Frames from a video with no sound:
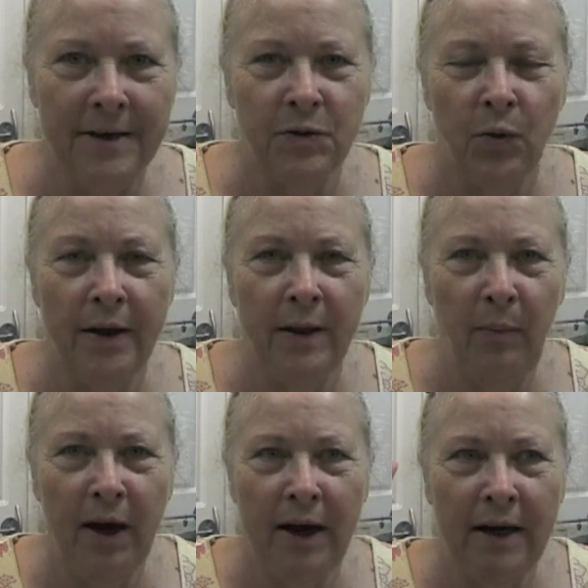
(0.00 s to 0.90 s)
is when the
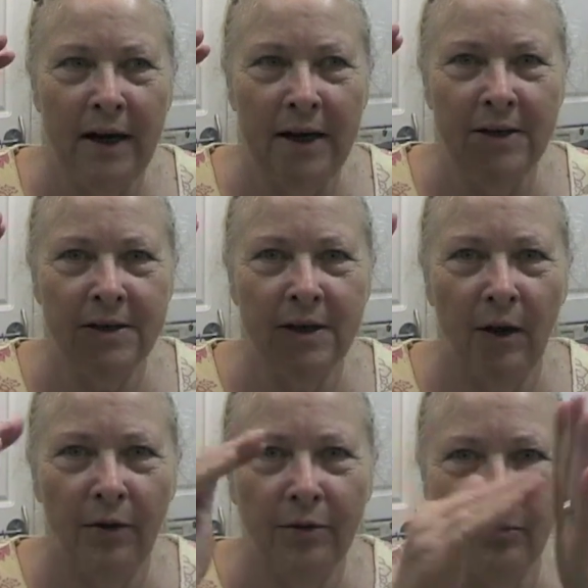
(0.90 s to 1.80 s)
pain is
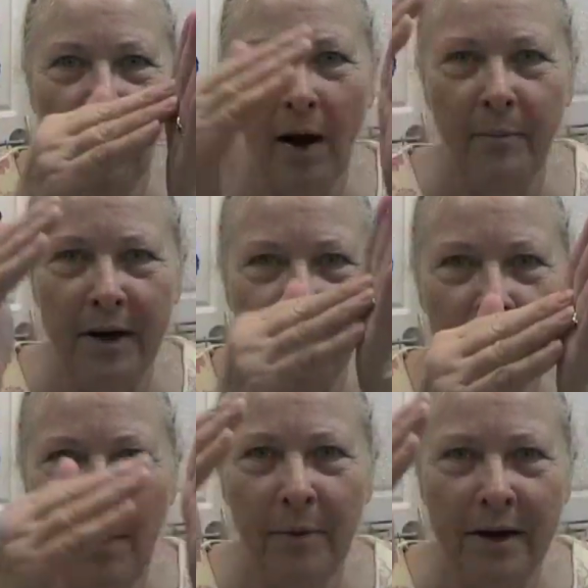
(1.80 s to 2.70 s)
throbbing,
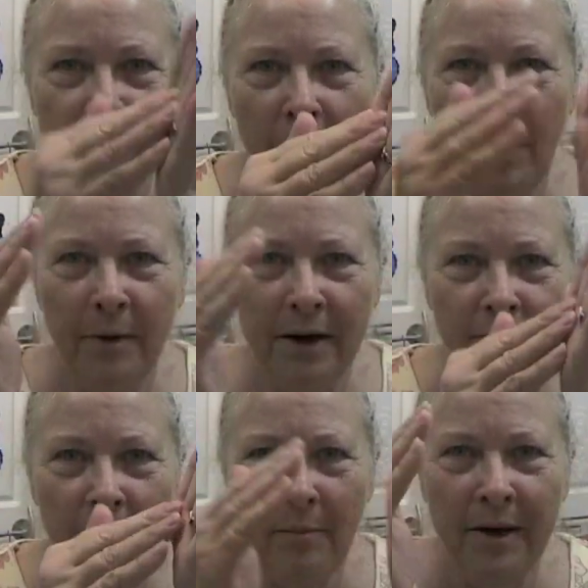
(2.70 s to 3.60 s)
throbbing, throbbing,
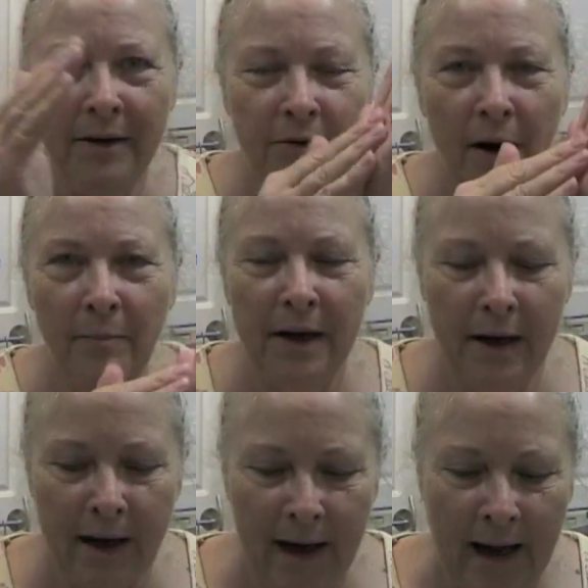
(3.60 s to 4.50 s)
throbbing,
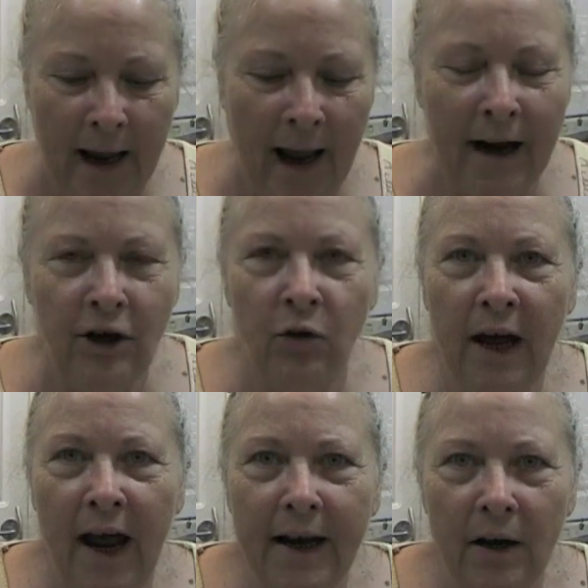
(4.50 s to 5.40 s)
throbbing, and you
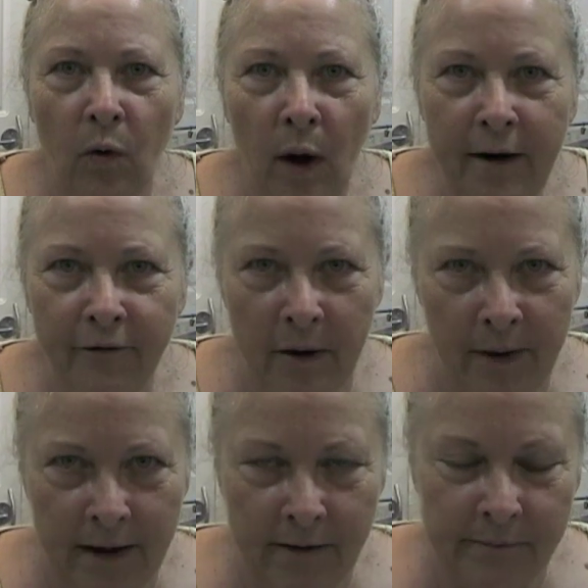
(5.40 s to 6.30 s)
can't get away from
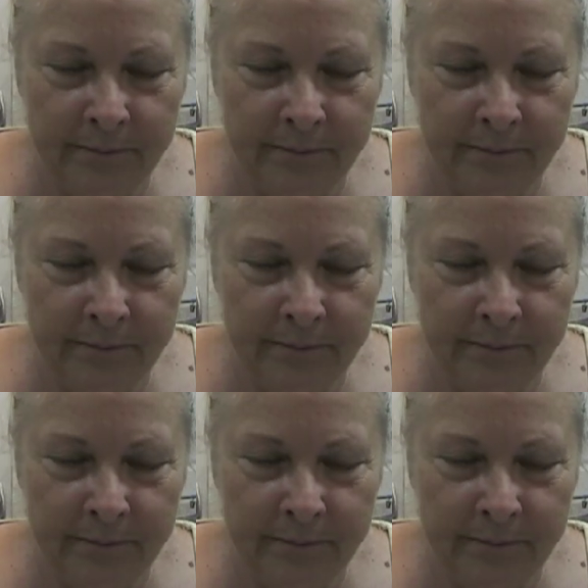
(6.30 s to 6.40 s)
it.